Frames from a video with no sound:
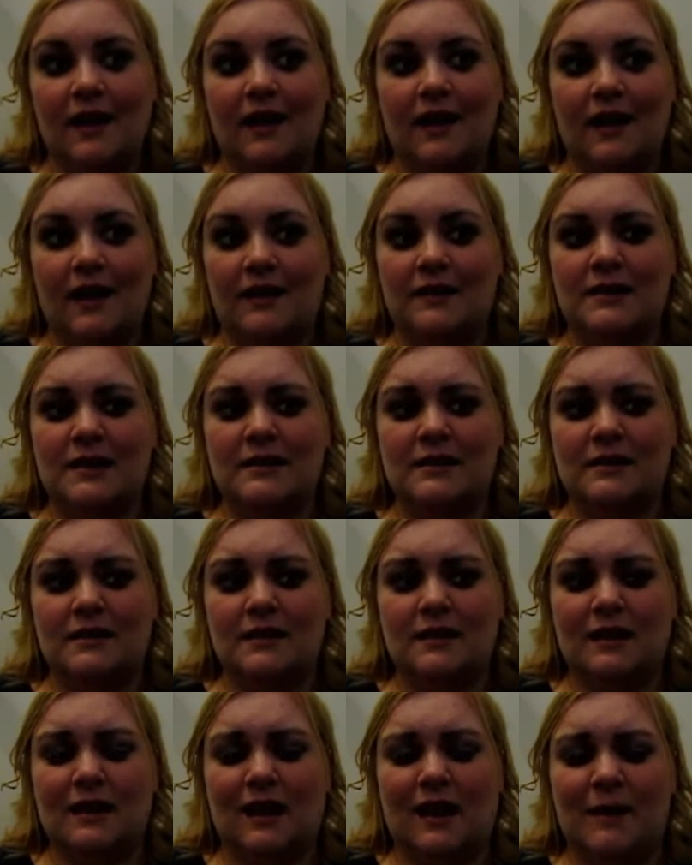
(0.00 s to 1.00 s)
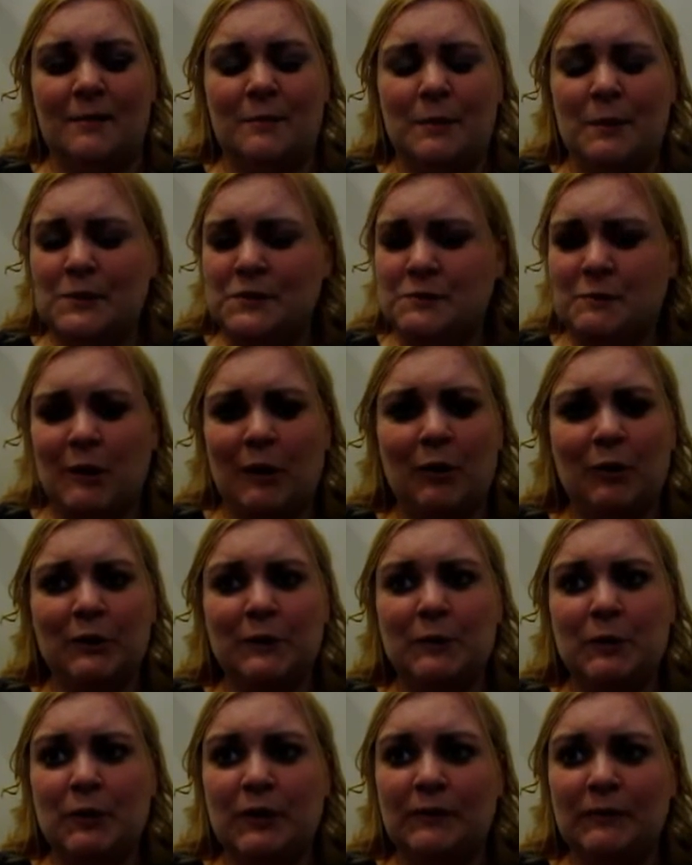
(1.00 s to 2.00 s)
And then I booked my own
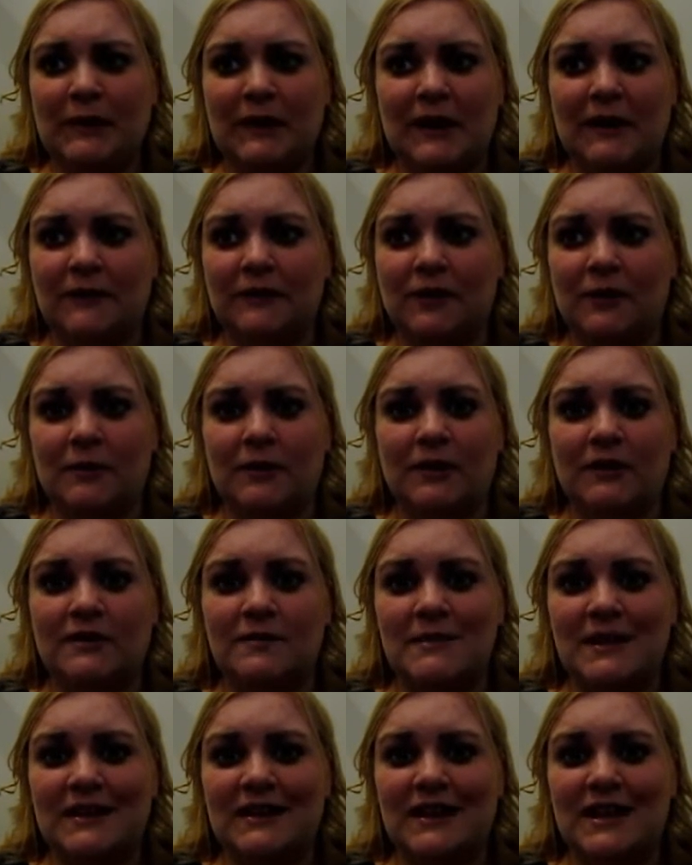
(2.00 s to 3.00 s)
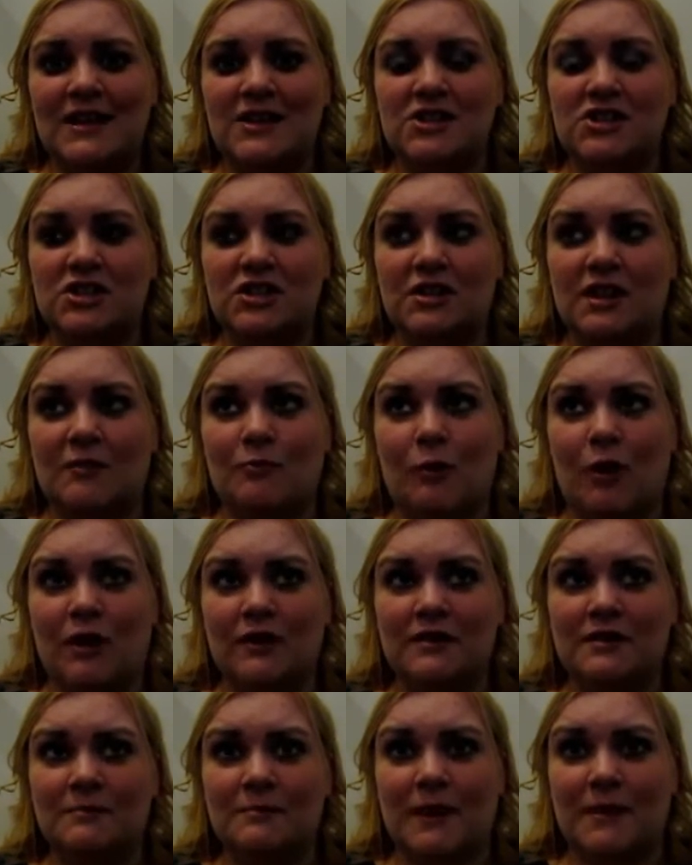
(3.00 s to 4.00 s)
appointment after I went on the medication and walked
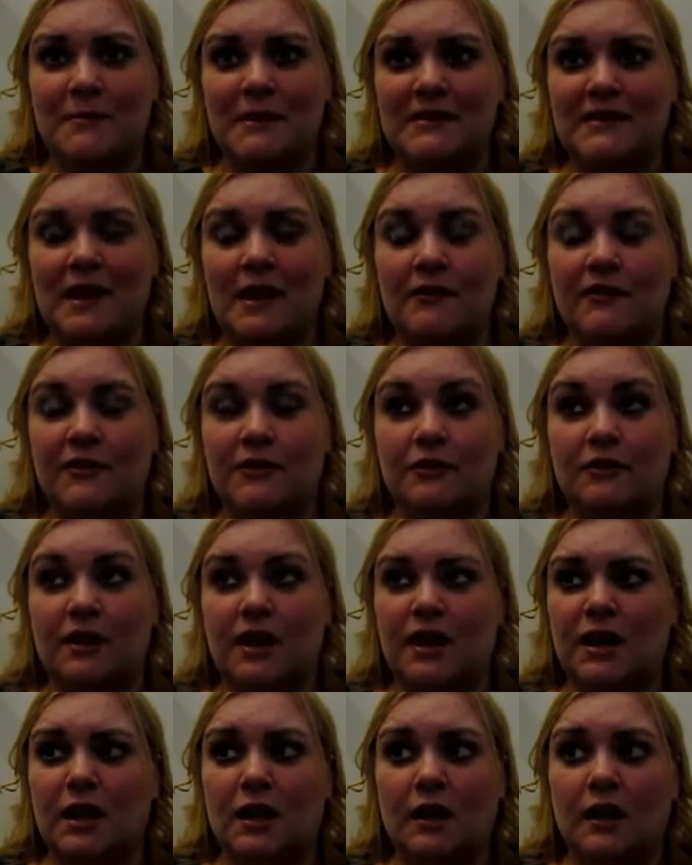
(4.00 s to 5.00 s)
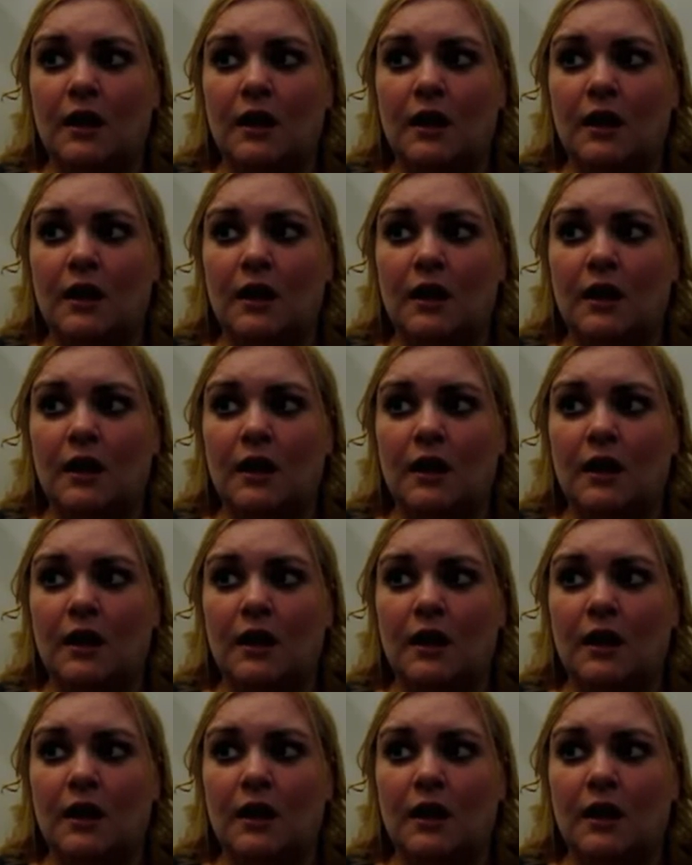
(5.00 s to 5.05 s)
in by myself, and they're like,